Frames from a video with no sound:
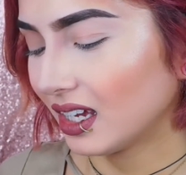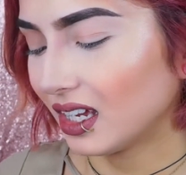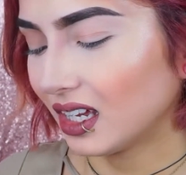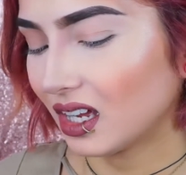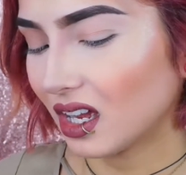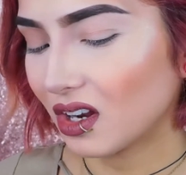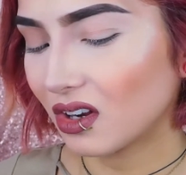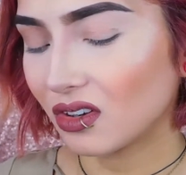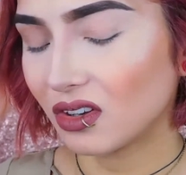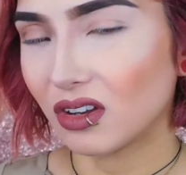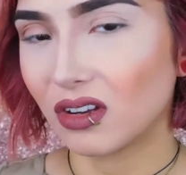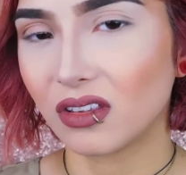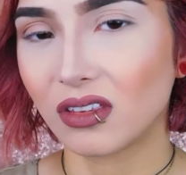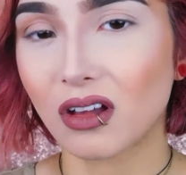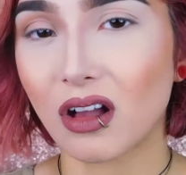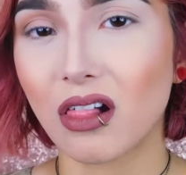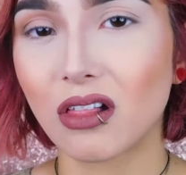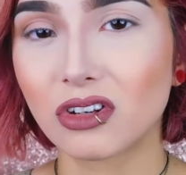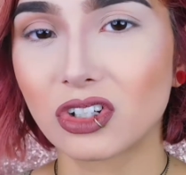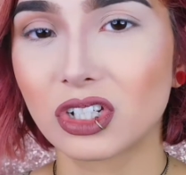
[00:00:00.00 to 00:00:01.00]
I don't know, the
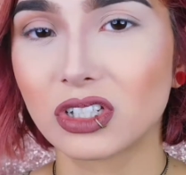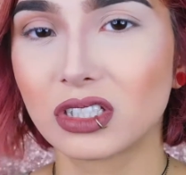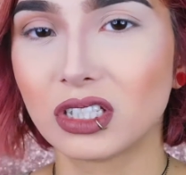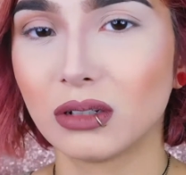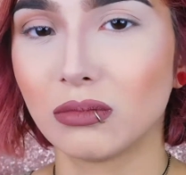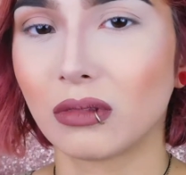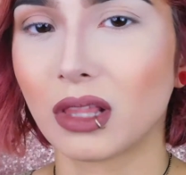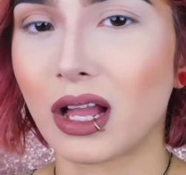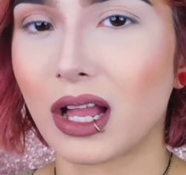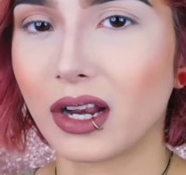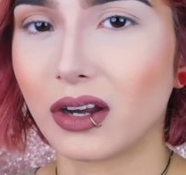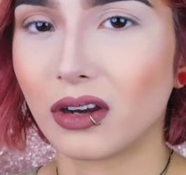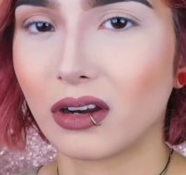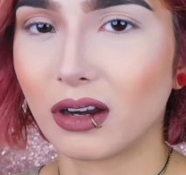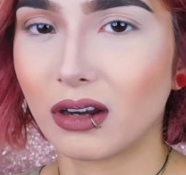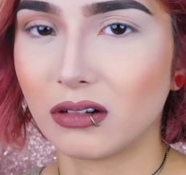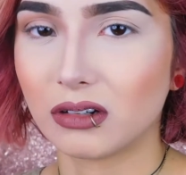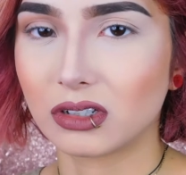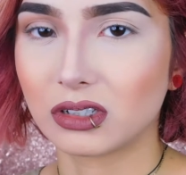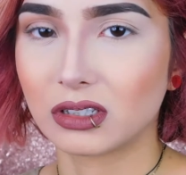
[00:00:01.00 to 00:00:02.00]
colors just seem lighter
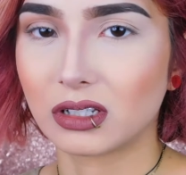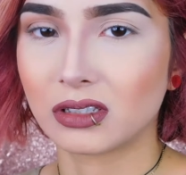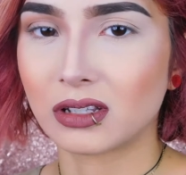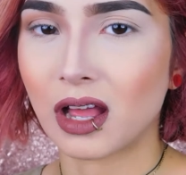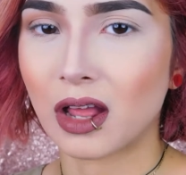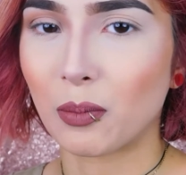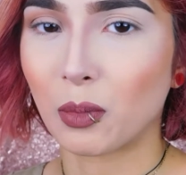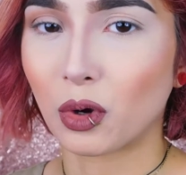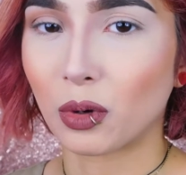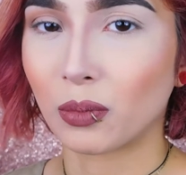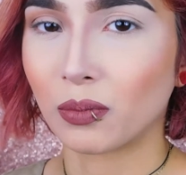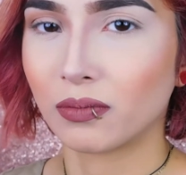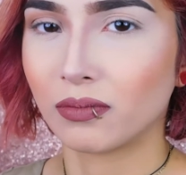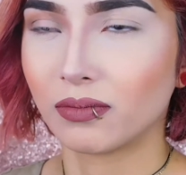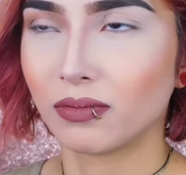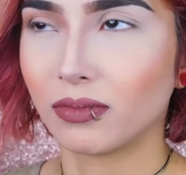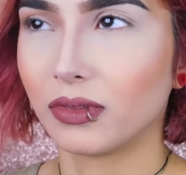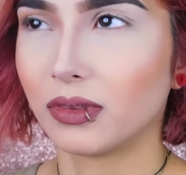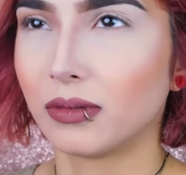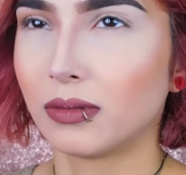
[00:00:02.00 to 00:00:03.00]
and just not more,
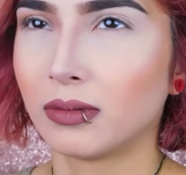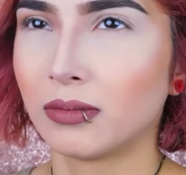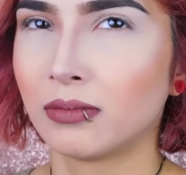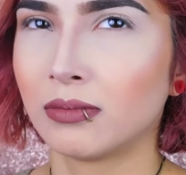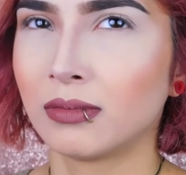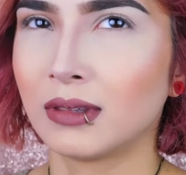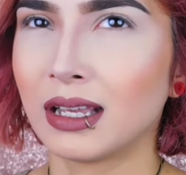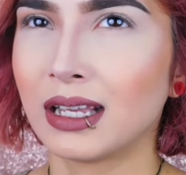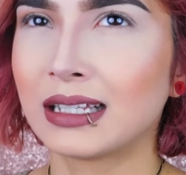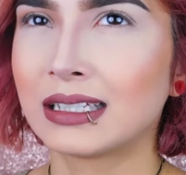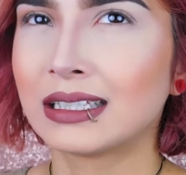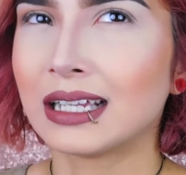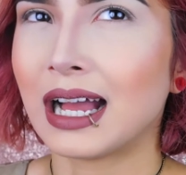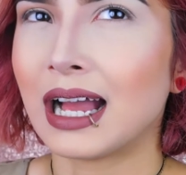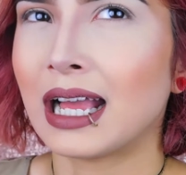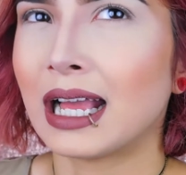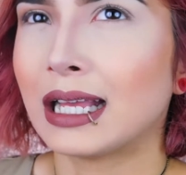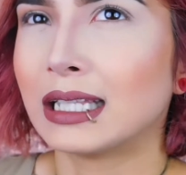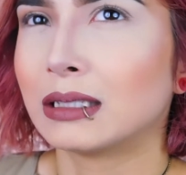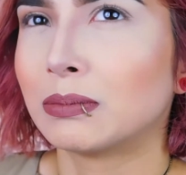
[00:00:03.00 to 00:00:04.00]
it's
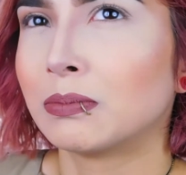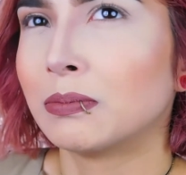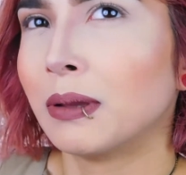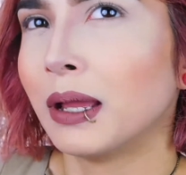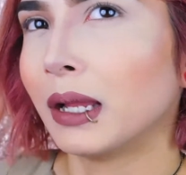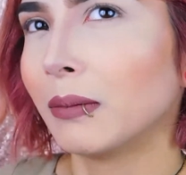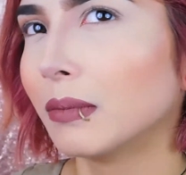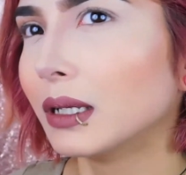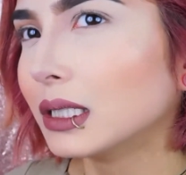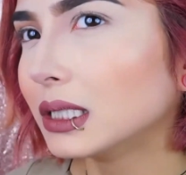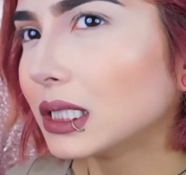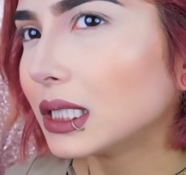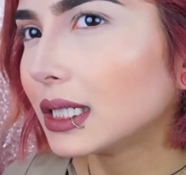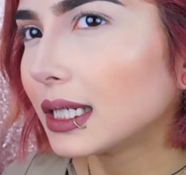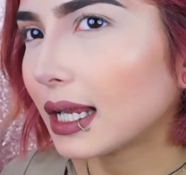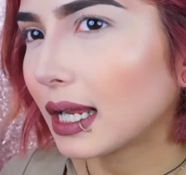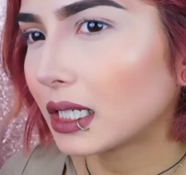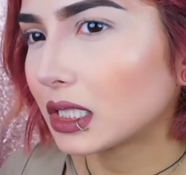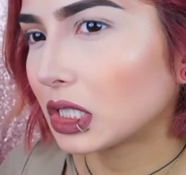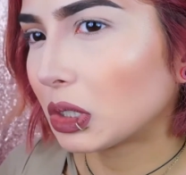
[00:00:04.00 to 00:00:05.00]
not as pigmented
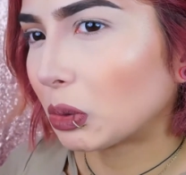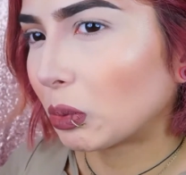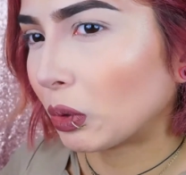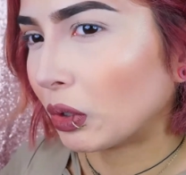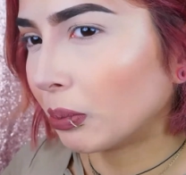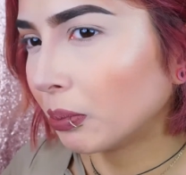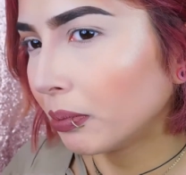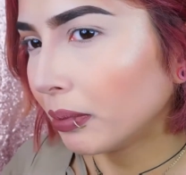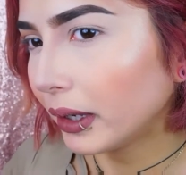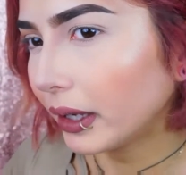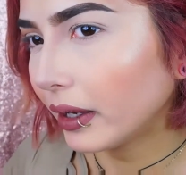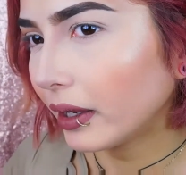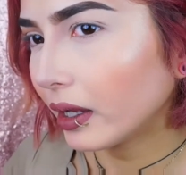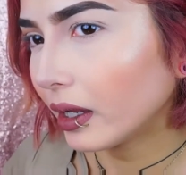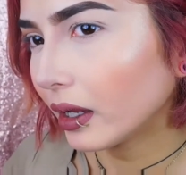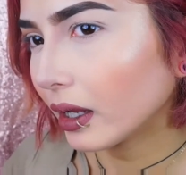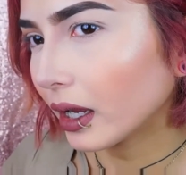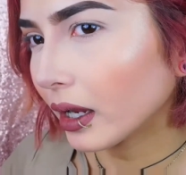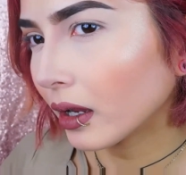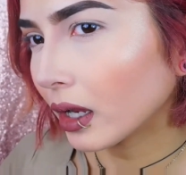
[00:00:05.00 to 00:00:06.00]
as it would be,
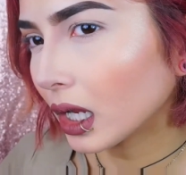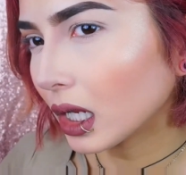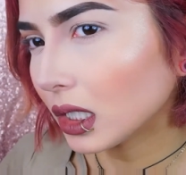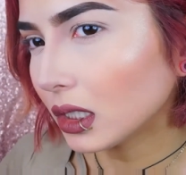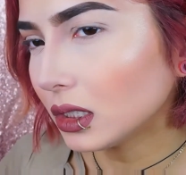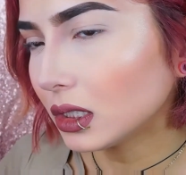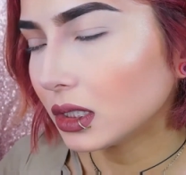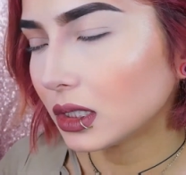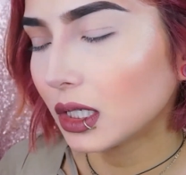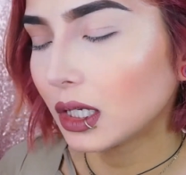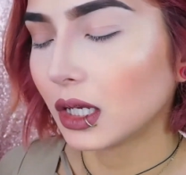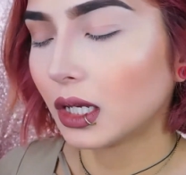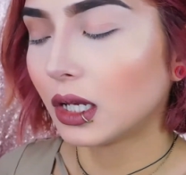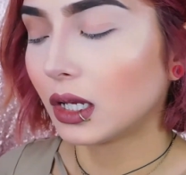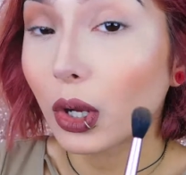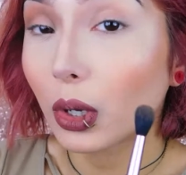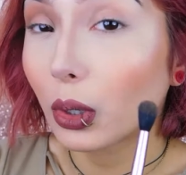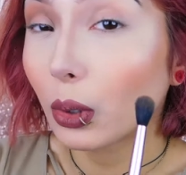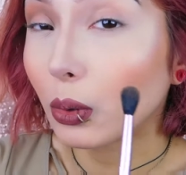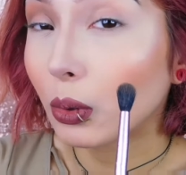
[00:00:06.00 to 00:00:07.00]
I guess.
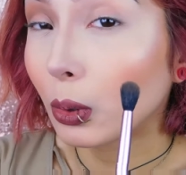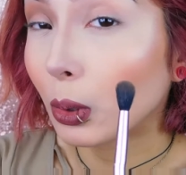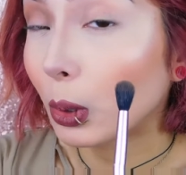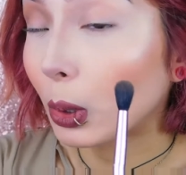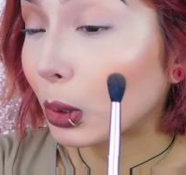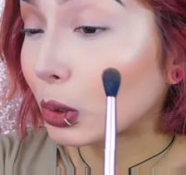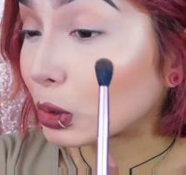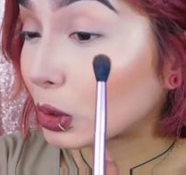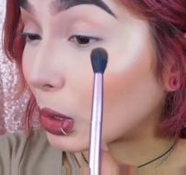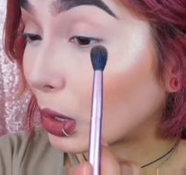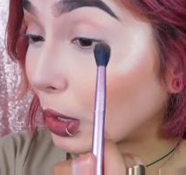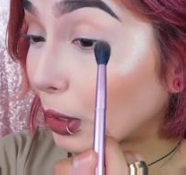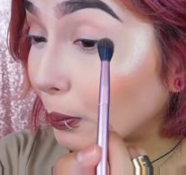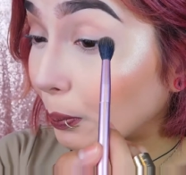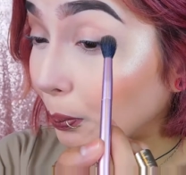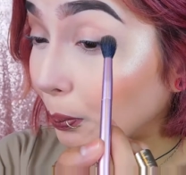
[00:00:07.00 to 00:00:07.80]
I go to next eye.